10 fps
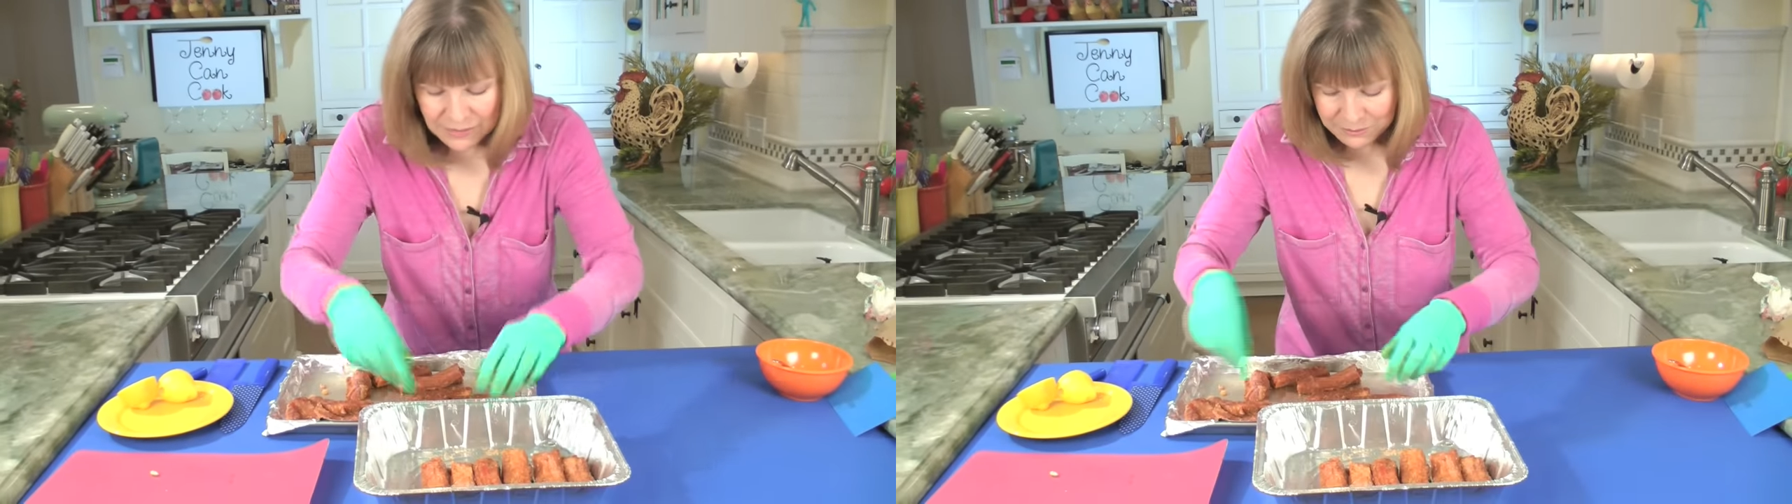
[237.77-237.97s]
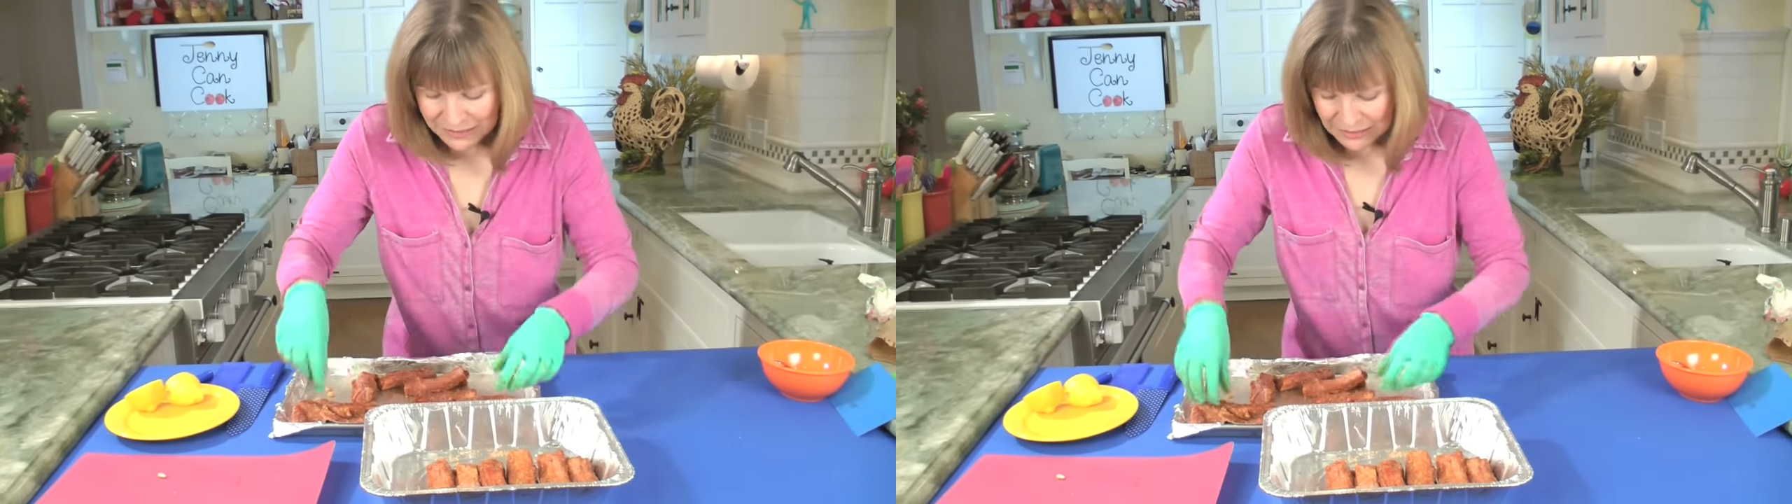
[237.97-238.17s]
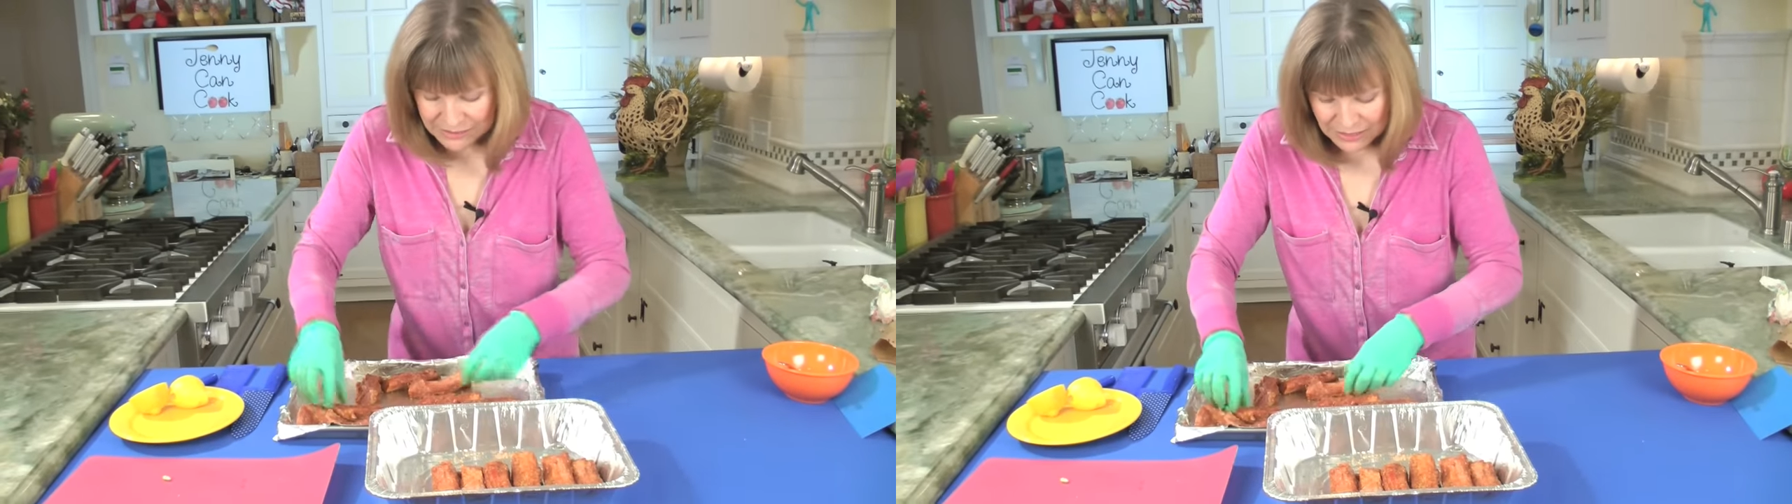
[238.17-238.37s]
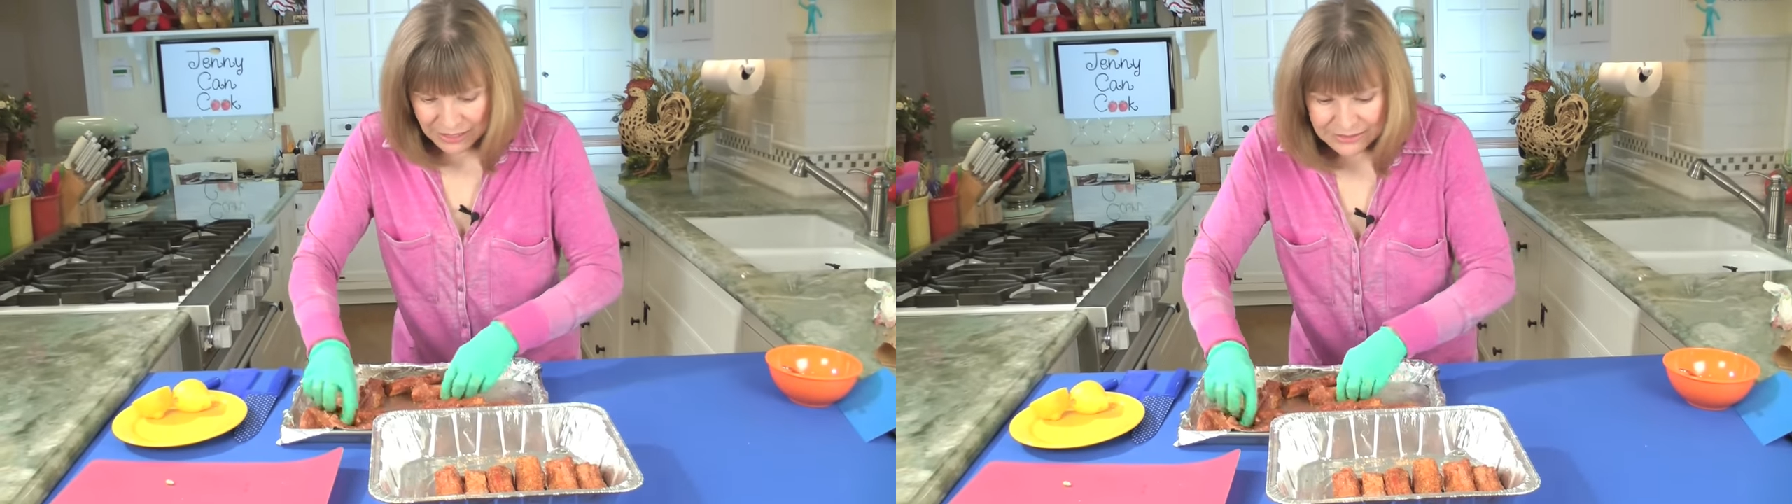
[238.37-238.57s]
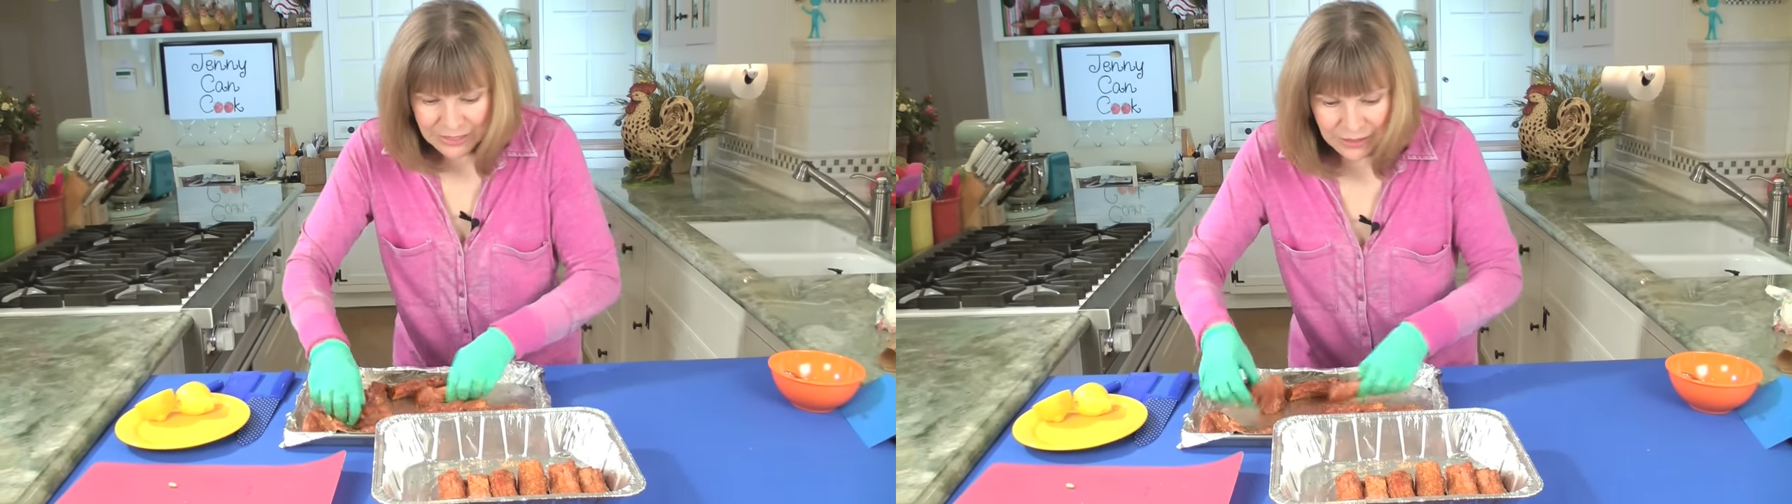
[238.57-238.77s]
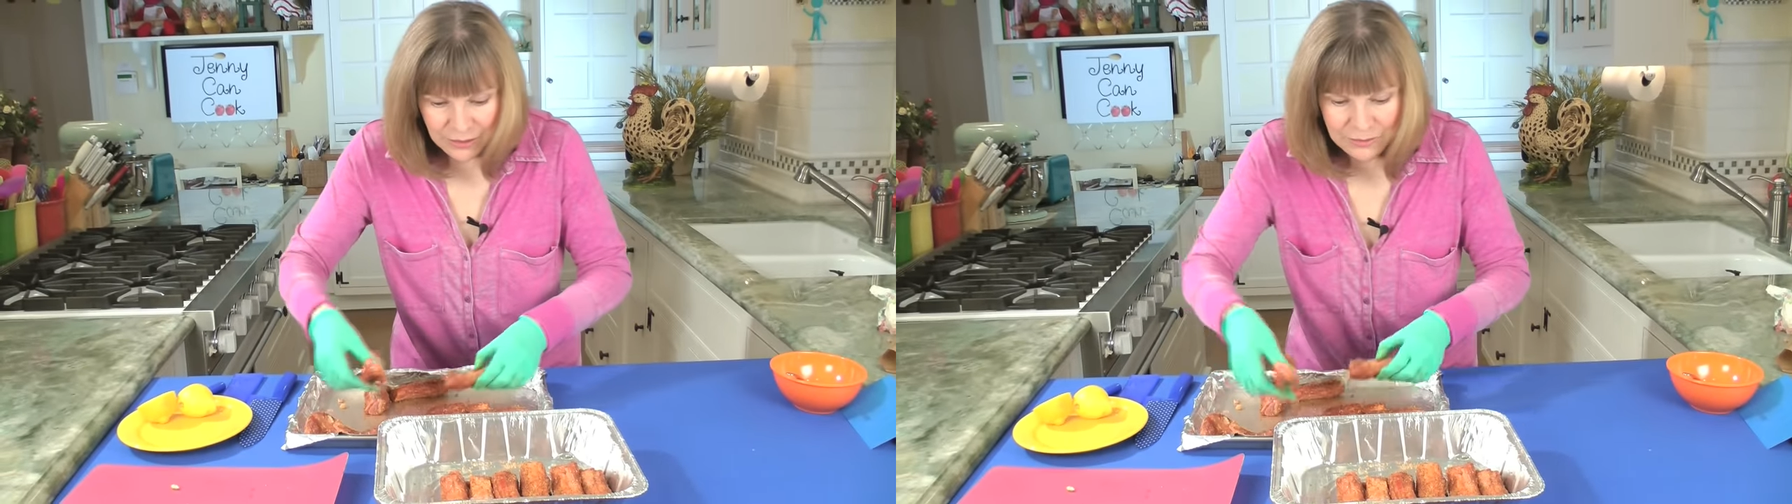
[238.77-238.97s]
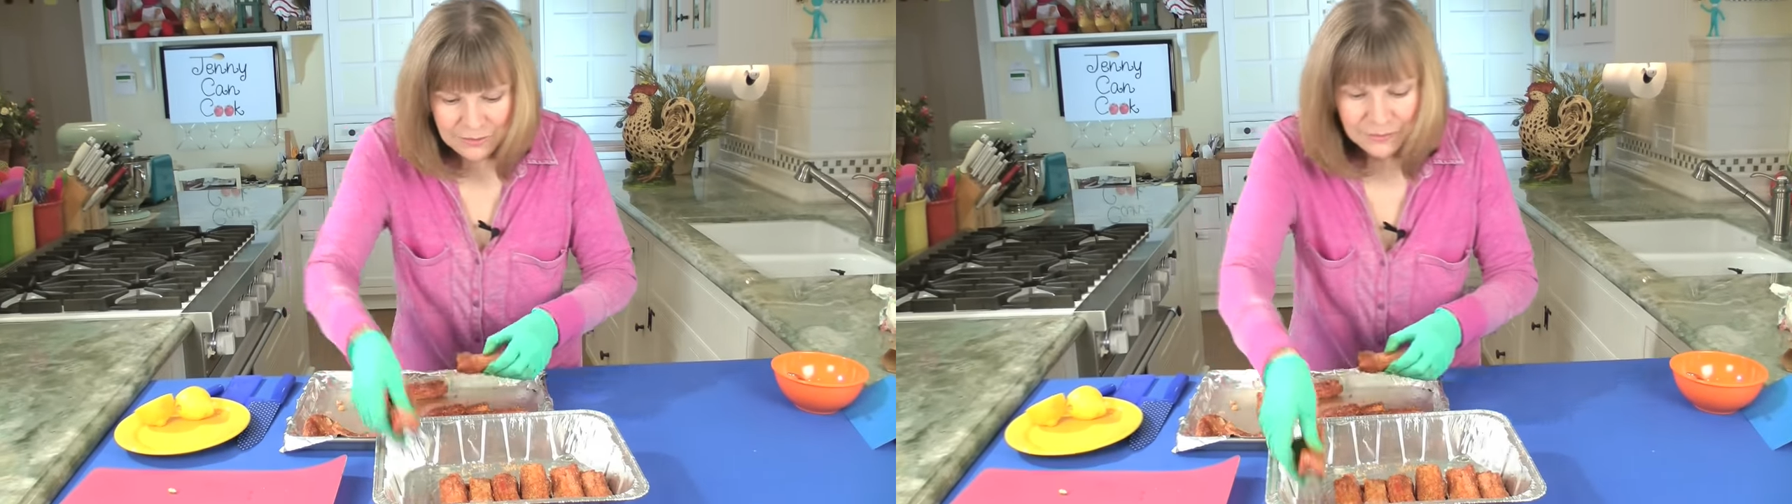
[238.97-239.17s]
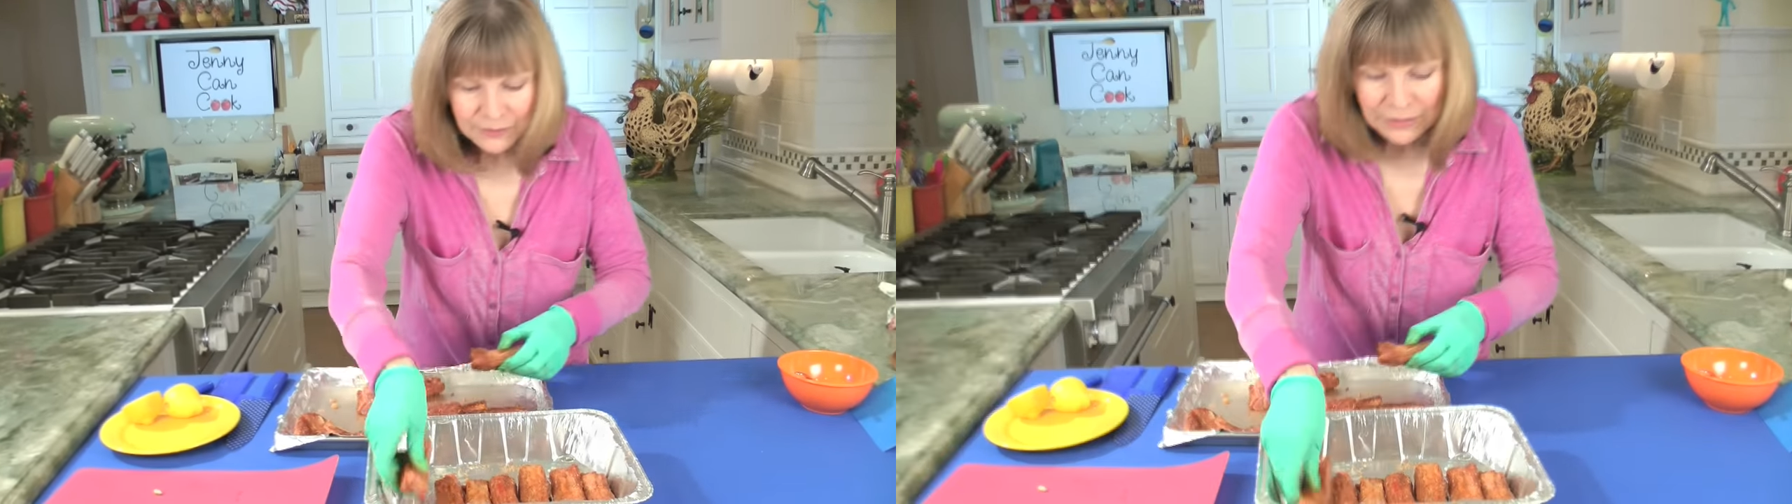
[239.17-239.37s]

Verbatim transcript: the meaty side down,